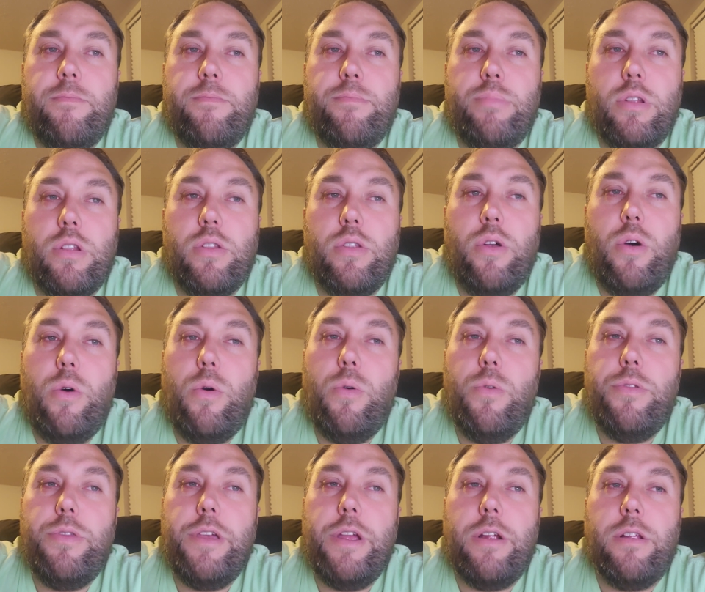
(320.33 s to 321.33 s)
below
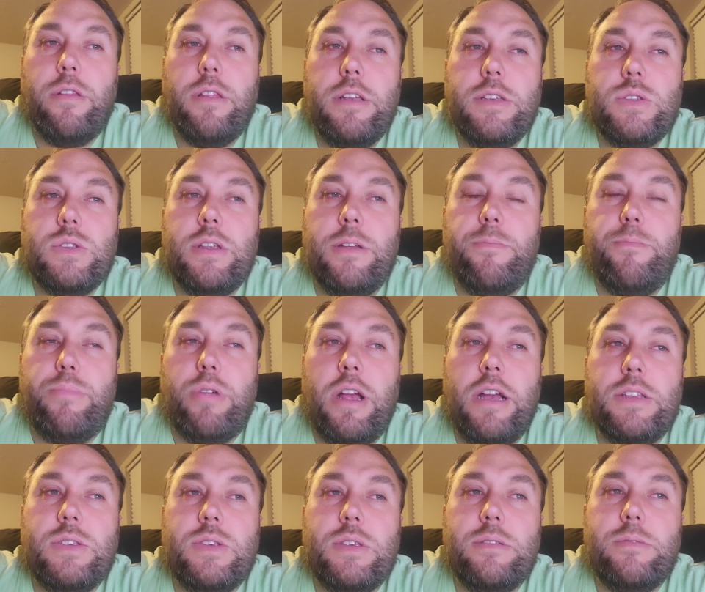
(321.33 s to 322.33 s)
their listing
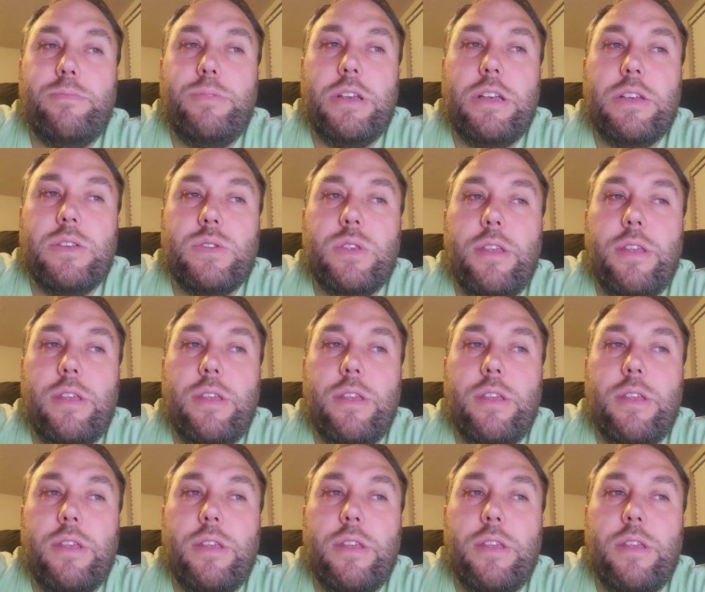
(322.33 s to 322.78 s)
prices because